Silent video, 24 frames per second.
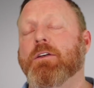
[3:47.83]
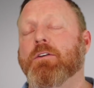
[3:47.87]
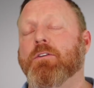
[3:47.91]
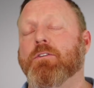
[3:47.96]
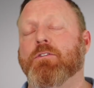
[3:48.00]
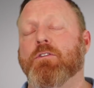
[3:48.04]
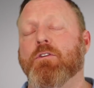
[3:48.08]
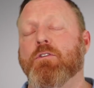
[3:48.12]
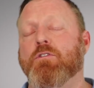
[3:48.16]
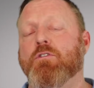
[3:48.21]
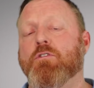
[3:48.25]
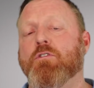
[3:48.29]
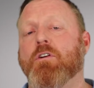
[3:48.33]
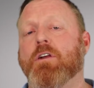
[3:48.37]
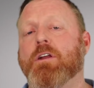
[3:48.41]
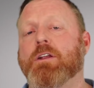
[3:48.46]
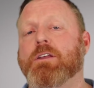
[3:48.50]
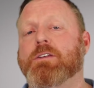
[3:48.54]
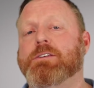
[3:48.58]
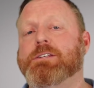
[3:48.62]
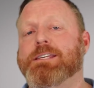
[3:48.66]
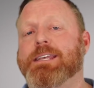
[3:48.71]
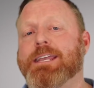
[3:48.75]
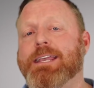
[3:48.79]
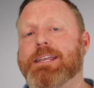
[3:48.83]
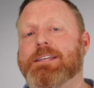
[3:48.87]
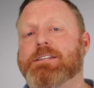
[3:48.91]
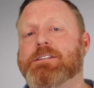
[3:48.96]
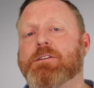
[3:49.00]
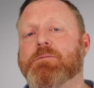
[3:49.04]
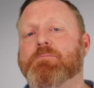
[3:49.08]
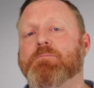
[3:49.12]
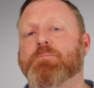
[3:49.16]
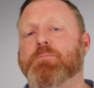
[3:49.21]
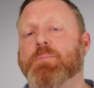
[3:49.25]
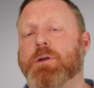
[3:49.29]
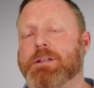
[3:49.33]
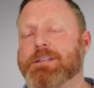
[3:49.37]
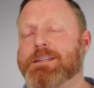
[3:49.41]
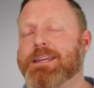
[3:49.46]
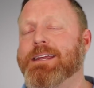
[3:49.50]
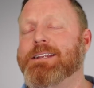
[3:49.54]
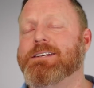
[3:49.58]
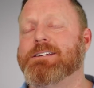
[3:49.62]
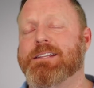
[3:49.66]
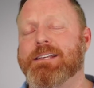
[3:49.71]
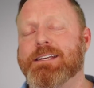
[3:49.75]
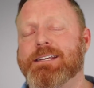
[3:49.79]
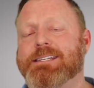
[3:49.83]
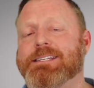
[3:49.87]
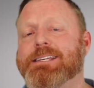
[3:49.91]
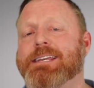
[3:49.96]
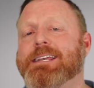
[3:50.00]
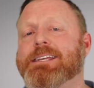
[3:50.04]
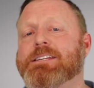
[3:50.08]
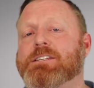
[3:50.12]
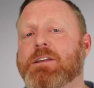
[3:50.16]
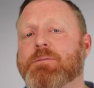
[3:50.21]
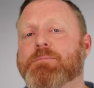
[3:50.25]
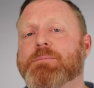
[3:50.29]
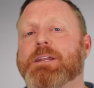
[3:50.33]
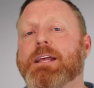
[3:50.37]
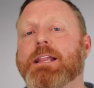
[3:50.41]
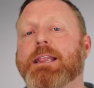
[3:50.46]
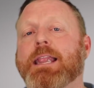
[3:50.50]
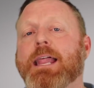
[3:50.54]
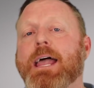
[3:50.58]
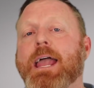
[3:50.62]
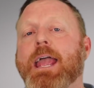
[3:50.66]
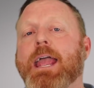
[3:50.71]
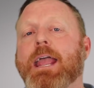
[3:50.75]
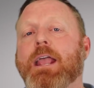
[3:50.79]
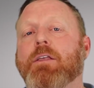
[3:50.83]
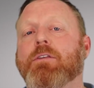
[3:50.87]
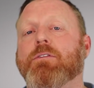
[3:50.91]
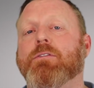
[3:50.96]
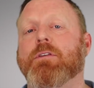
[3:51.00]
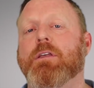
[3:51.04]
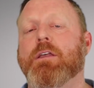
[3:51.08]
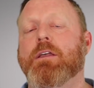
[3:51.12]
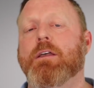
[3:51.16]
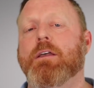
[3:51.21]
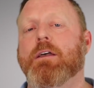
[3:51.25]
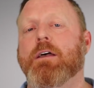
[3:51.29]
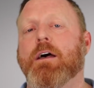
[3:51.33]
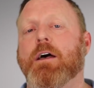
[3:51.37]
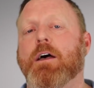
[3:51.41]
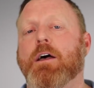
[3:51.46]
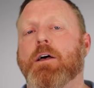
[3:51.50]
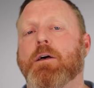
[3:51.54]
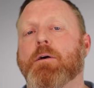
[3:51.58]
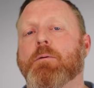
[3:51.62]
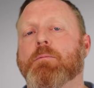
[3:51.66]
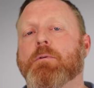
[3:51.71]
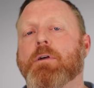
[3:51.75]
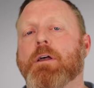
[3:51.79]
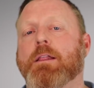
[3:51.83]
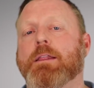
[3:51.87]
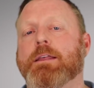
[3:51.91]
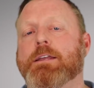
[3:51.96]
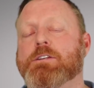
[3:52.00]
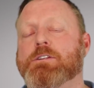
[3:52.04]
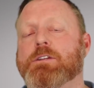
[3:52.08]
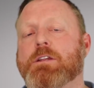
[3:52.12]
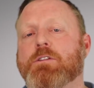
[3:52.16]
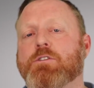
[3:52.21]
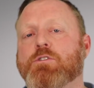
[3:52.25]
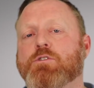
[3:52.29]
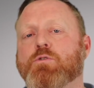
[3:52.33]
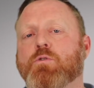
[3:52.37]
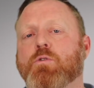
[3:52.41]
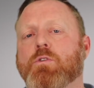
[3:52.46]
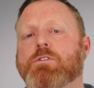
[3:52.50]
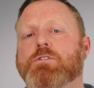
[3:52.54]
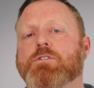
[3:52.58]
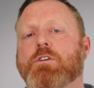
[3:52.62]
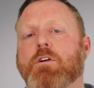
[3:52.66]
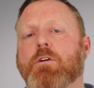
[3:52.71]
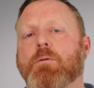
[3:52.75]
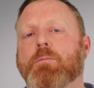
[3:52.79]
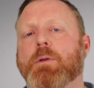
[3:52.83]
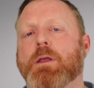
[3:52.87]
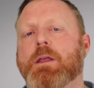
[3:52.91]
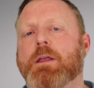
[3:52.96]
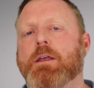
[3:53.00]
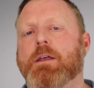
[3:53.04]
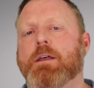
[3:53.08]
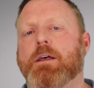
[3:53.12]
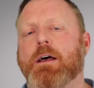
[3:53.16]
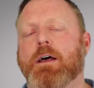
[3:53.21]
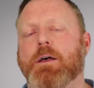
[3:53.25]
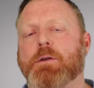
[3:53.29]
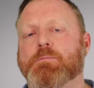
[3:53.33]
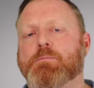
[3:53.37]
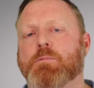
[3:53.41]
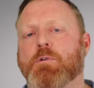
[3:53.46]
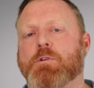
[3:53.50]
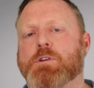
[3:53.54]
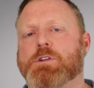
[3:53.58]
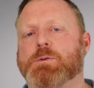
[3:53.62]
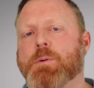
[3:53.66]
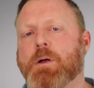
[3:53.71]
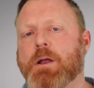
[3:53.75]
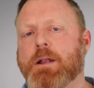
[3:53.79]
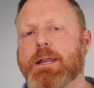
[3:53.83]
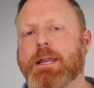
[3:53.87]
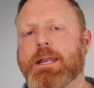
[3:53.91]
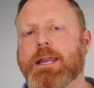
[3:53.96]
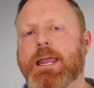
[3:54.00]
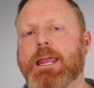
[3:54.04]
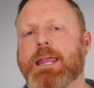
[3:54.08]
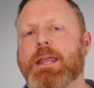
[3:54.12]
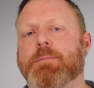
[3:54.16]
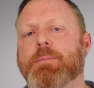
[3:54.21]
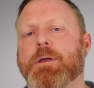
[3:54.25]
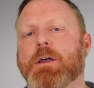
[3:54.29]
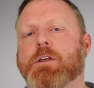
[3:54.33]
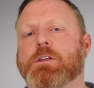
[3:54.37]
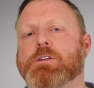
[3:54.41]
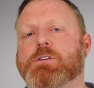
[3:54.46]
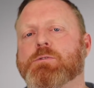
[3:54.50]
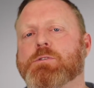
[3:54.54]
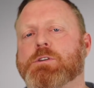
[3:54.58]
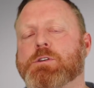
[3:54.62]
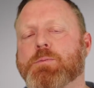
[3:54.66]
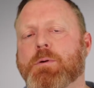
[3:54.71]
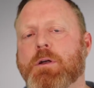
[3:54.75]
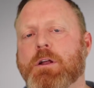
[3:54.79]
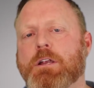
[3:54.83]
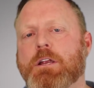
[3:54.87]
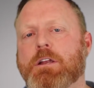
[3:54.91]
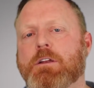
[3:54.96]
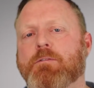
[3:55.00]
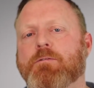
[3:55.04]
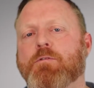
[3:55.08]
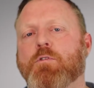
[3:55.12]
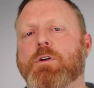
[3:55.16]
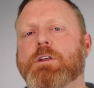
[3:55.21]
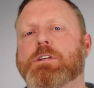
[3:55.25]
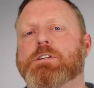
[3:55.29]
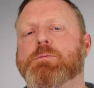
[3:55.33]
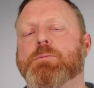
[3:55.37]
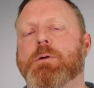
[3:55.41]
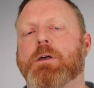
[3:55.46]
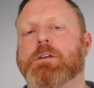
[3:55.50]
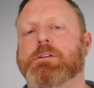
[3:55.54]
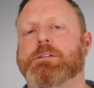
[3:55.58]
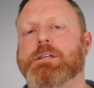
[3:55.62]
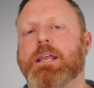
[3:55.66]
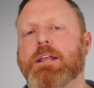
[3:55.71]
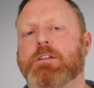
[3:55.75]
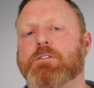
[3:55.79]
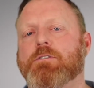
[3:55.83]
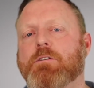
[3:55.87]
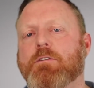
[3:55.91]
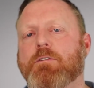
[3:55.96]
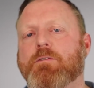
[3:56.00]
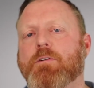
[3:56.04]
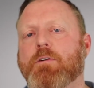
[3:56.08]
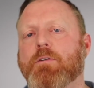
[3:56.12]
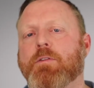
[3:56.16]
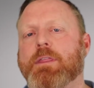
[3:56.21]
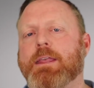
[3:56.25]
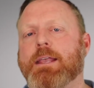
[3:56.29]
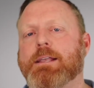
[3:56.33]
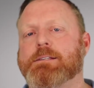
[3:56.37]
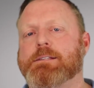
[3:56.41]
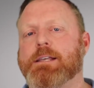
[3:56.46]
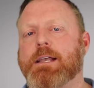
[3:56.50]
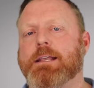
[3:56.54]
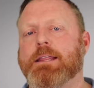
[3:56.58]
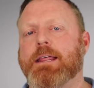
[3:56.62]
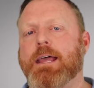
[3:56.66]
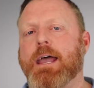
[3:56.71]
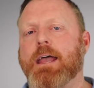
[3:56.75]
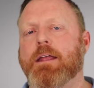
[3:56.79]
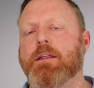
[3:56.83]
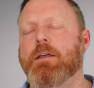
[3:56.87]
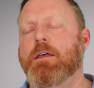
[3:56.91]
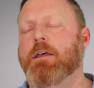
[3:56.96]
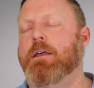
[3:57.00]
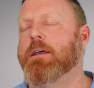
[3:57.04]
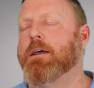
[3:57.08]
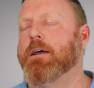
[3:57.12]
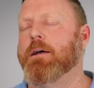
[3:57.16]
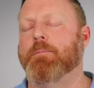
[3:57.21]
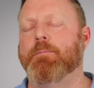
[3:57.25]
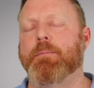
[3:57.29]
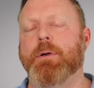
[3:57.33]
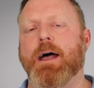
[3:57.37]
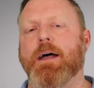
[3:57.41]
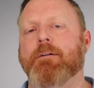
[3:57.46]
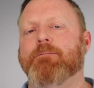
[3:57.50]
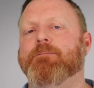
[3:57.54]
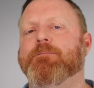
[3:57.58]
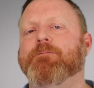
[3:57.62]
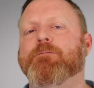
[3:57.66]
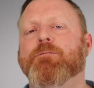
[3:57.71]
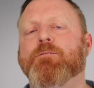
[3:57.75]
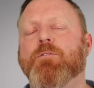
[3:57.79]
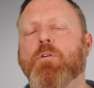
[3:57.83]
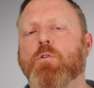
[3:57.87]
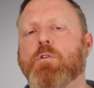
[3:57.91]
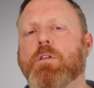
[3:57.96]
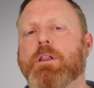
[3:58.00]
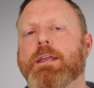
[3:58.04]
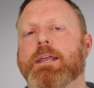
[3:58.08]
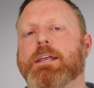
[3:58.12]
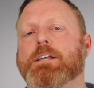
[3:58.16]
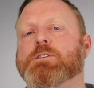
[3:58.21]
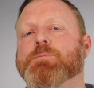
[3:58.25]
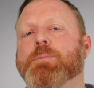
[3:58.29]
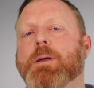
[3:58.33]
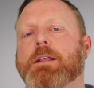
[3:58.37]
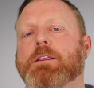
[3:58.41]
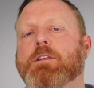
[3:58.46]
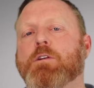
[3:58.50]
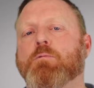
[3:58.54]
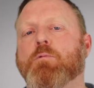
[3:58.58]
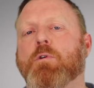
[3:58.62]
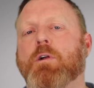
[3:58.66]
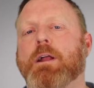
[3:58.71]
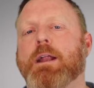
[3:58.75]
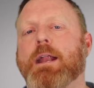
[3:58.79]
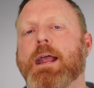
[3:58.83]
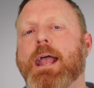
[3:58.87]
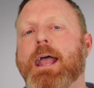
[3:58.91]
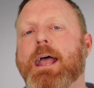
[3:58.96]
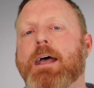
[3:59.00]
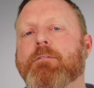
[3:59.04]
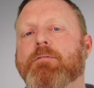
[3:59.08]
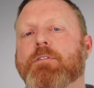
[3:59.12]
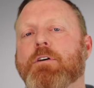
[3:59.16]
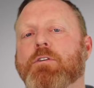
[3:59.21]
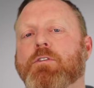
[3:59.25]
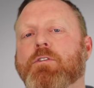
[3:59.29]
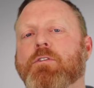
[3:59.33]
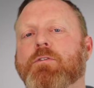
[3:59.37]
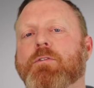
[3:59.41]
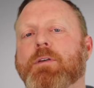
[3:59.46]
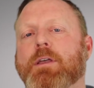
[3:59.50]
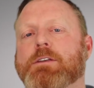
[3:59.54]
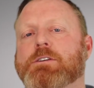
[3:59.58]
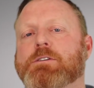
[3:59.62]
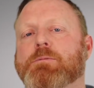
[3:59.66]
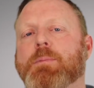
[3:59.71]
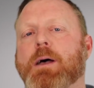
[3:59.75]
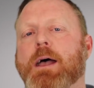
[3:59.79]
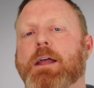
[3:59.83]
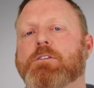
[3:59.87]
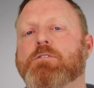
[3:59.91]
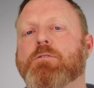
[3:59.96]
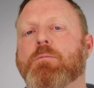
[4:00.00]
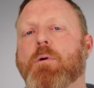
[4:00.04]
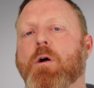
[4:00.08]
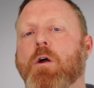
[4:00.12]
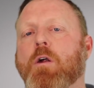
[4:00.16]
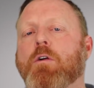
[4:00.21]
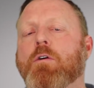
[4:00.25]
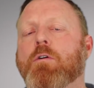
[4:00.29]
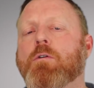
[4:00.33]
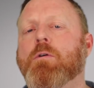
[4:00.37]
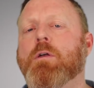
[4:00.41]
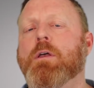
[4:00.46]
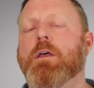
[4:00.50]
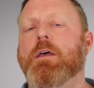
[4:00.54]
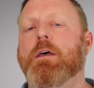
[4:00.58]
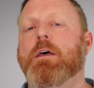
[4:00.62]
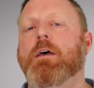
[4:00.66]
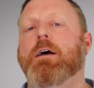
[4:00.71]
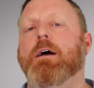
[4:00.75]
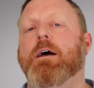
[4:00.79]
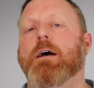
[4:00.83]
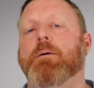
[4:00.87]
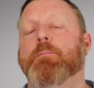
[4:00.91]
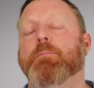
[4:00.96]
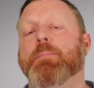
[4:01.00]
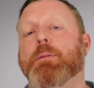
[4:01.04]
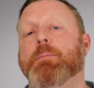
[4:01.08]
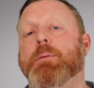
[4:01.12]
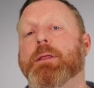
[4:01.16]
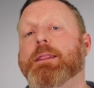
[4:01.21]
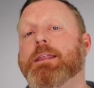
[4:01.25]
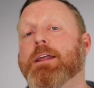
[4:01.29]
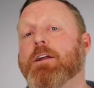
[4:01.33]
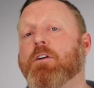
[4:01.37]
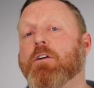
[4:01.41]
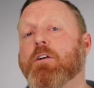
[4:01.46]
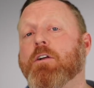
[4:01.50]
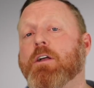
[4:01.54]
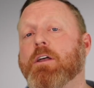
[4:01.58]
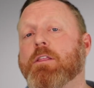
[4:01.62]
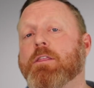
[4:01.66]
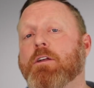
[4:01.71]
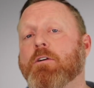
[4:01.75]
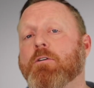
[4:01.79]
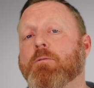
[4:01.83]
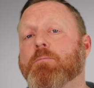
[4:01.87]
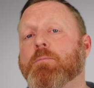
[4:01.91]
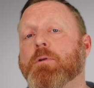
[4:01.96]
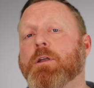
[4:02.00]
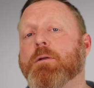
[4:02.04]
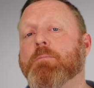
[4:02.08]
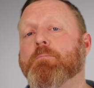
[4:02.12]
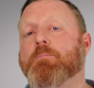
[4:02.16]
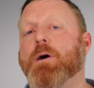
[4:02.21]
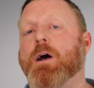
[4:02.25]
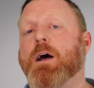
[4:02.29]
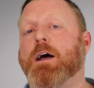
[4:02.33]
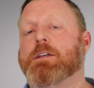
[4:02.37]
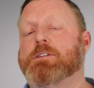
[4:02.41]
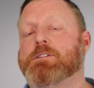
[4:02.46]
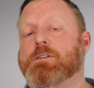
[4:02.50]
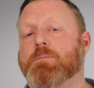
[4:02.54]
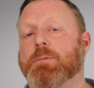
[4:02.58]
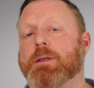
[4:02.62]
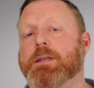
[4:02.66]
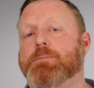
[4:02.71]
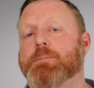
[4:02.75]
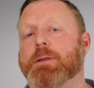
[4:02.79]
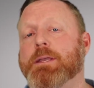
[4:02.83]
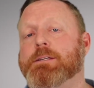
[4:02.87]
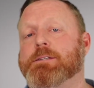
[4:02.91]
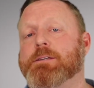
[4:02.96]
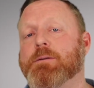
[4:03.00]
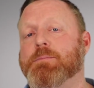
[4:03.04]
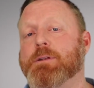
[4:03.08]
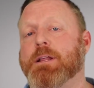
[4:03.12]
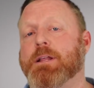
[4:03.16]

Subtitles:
So you're going to potentially see some delays, at least in the short term, responding to emails, responding to voicemails, answering the phone, things like that. I fully expect that we're going to have those fixed by tomorrow, but there can possibly be some